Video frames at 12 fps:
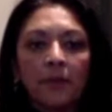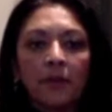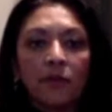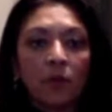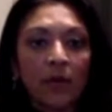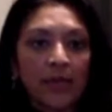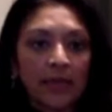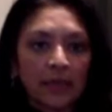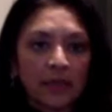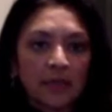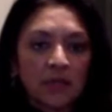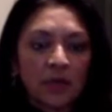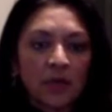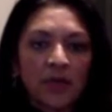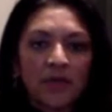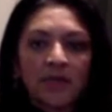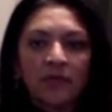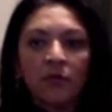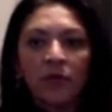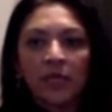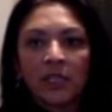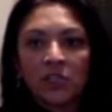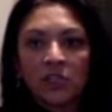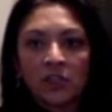avoiding sodas,
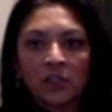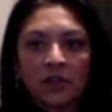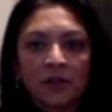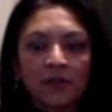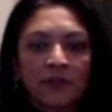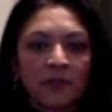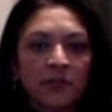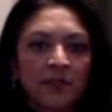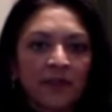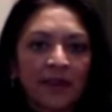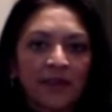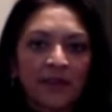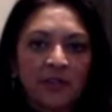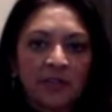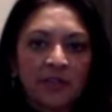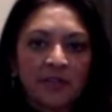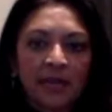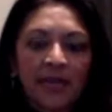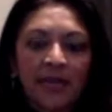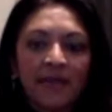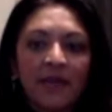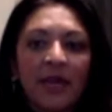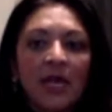avoiding sugar in the first 5 years of life,